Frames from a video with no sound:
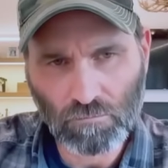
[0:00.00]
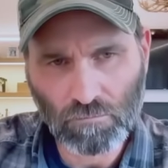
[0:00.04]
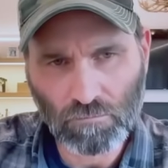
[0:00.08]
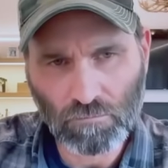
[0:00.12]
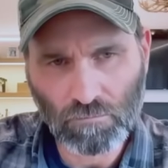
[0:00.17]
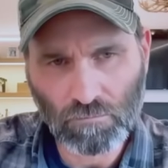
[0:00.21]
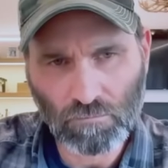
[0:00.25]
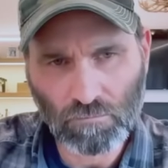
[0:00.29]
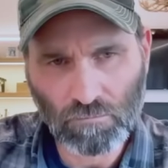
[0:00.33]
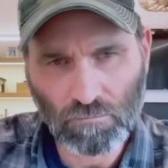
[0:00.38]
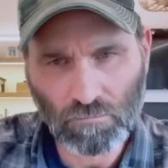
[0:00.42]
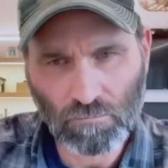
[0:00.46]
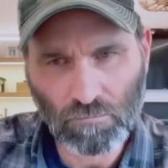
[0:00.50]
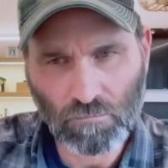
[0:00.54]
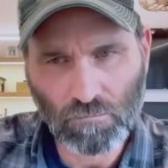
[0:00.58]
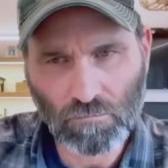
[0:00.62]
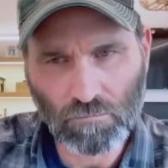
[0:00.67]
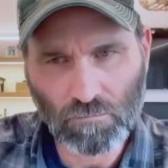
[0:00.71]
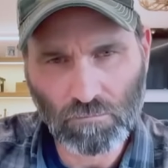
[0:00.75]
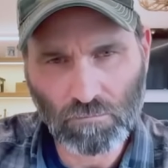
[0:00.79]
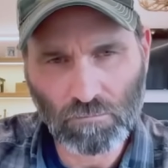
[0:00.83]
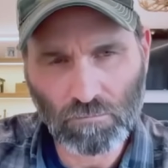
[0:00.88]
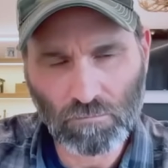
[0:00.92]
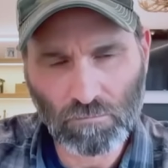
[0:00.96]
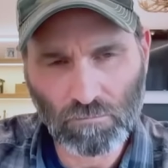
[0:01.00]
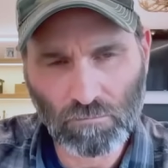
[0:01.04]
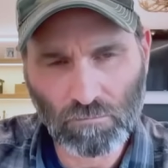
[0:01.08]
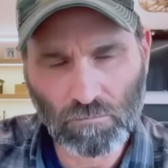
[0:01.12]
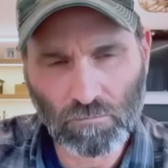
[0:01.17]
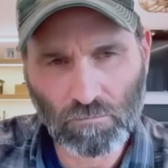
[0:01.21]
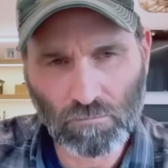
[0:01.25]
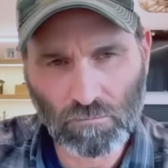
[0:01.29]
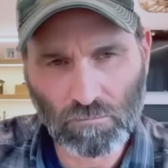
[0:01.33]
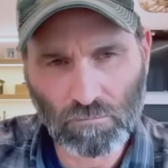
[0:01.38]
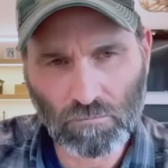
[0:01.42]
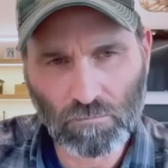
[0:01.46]

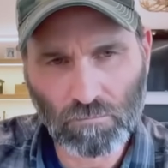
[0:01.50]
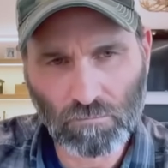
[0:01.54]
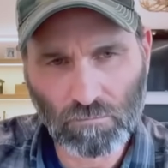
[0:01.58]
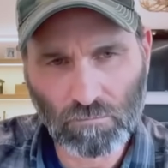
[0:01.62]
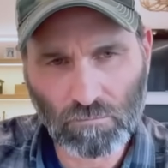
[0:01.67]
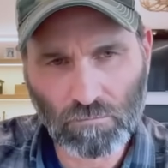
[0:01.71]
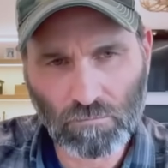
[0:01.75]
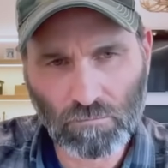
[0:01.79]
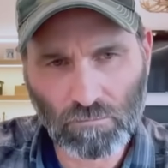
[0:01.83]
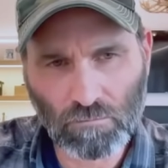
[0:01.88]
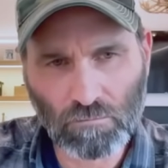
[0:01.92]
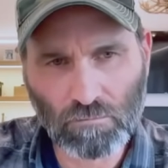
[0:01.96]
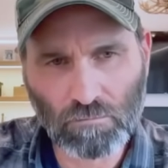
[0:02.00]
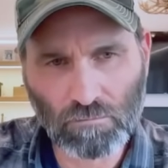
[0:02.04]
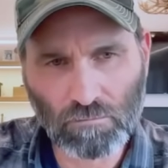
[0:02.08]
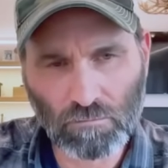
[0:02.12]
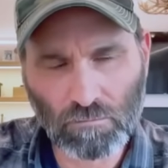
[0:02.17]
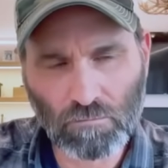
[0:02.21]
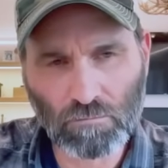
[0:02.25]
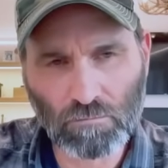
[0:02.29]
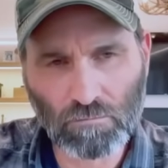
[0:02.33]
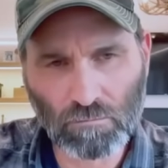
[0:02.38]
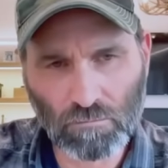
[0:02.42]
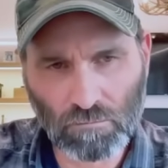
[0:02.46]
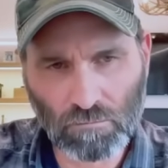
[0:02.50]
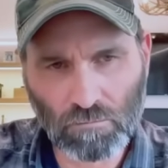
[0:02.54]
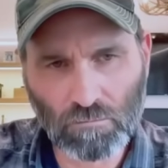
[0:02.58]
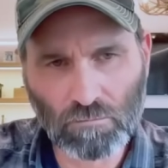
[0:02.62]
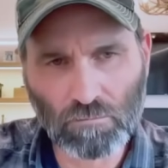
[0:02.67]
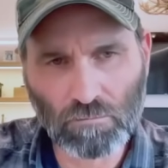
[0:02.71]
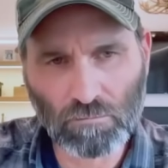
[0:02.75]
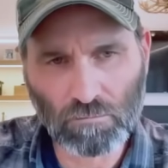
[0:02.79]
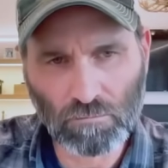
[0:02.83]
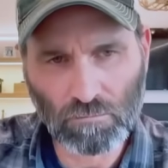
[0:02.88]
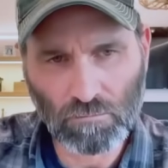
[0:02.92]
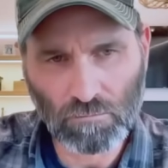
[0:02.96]

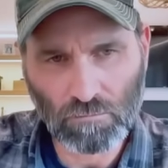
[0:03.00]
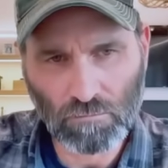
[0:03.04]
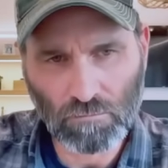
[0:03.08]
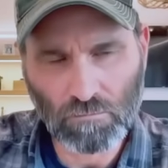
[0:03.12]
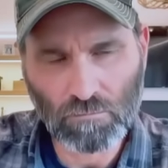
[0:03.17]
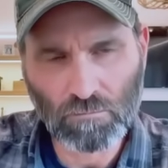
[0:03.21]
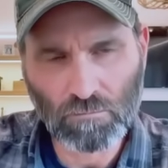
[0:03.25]
No words are spoken by the person on screen.